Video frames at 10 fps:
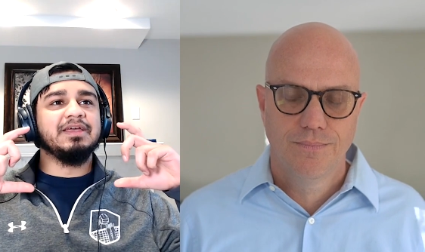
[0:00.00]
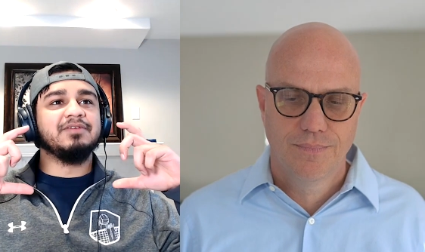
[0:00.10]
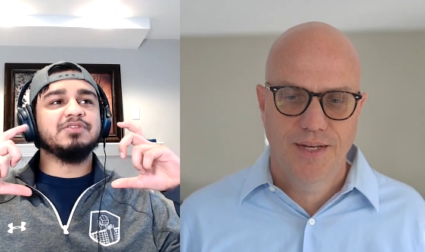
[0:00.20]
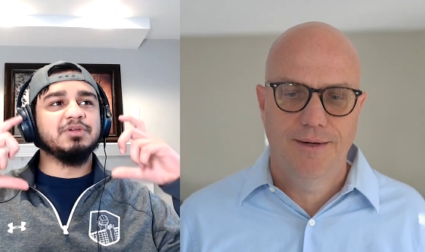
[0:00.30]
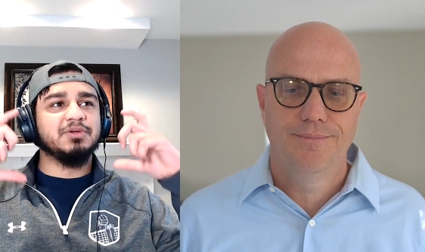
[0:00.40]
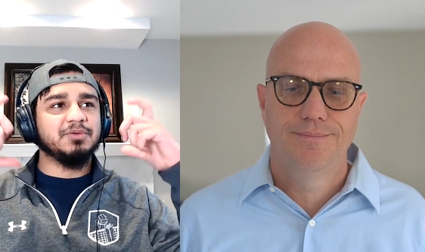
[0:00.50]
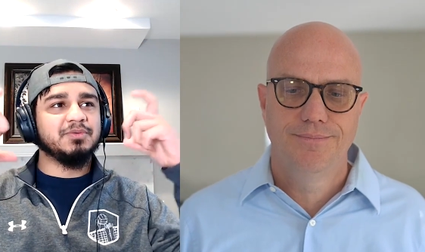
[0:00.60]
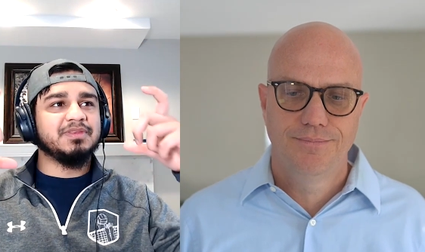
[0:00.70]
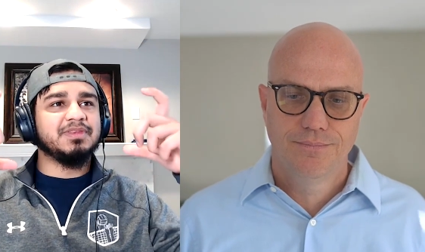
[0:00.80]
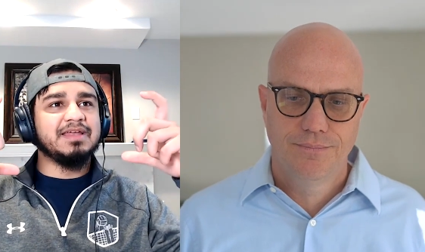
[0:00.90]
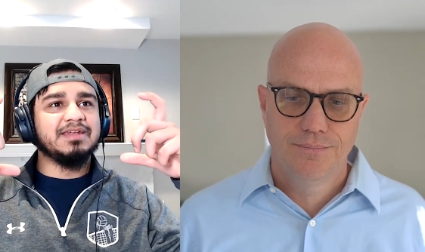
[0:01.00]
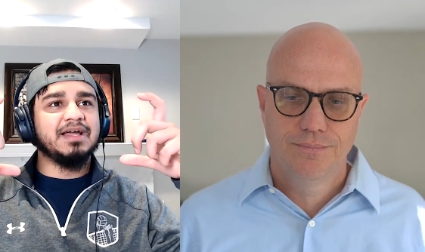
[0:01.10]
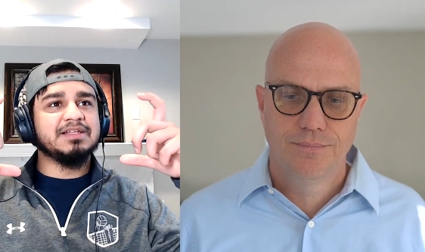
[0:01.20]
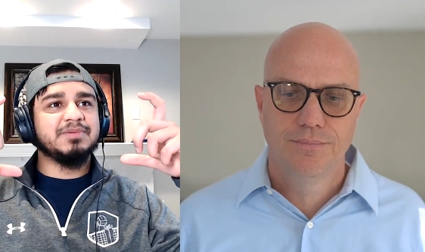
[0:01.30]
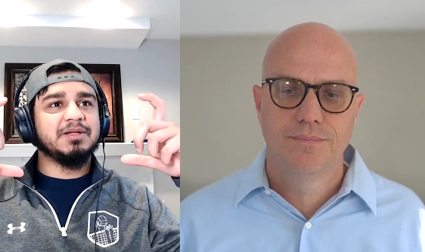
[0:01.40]
Speaker 1: gives yep. you that
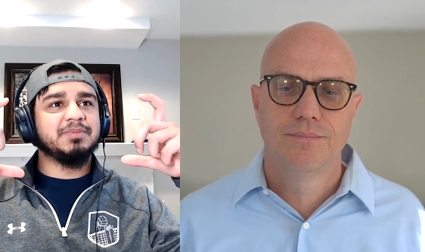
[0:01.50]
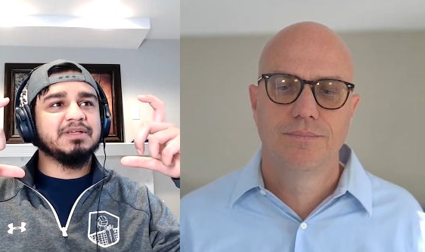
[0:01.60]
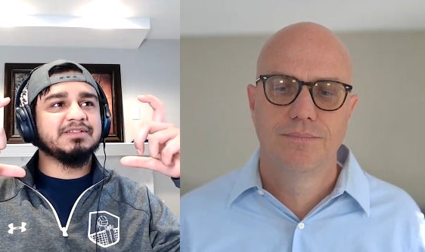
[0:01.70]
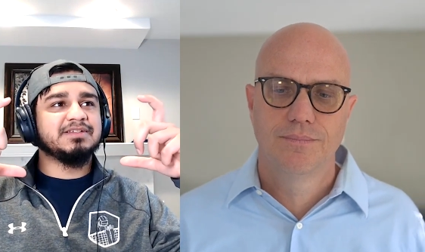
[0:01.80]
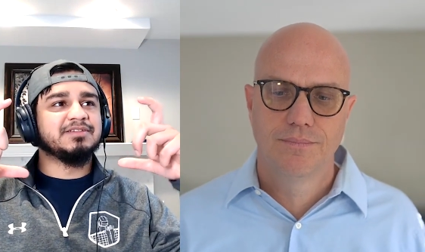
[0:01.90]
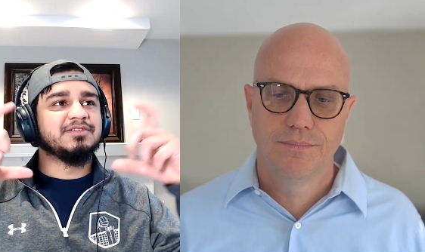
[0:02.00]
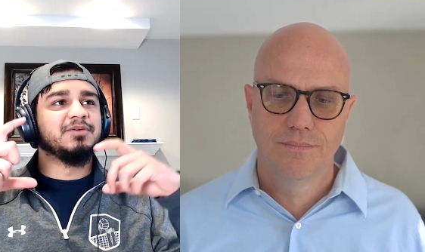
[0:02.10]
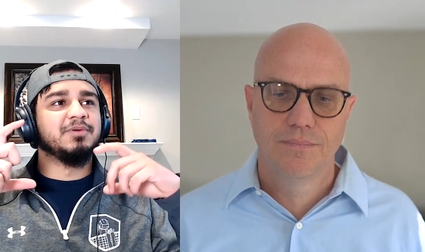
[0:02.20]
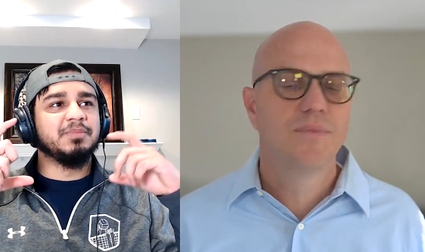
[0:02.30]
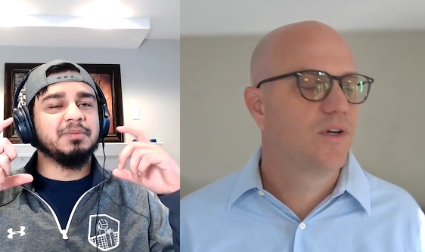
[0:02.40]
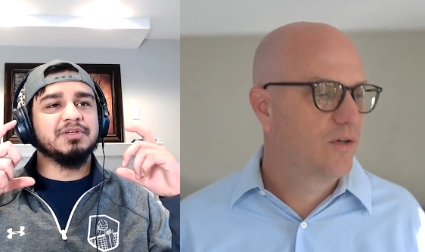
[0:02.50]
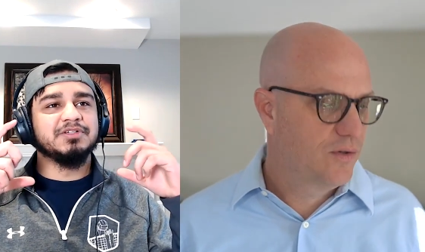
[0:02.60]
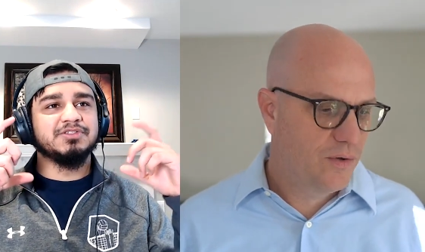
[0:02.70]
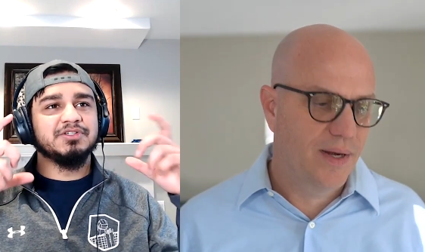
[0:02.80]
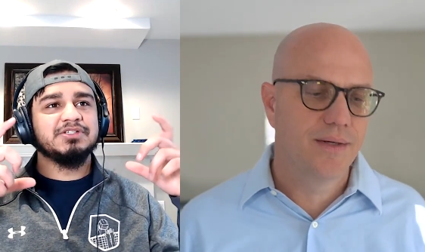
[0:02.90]
knowledge panel piece. And so when people
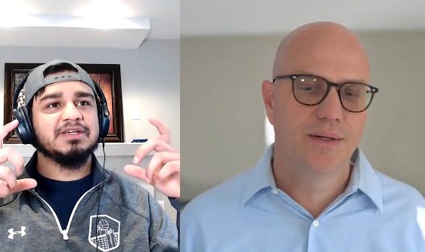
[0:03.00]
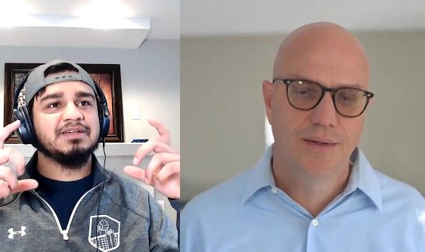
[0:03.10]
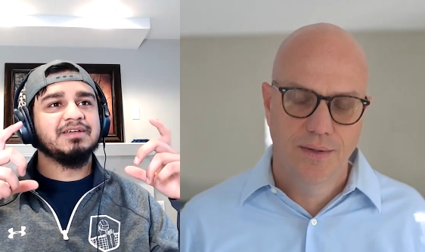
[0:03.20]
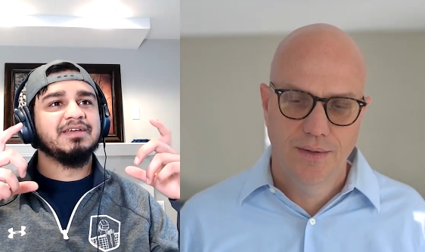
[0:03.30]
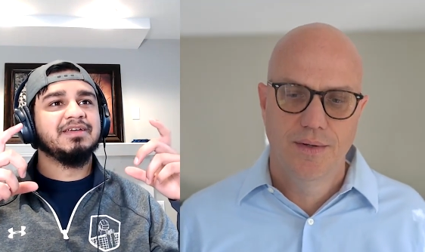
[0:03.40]
are searching, right.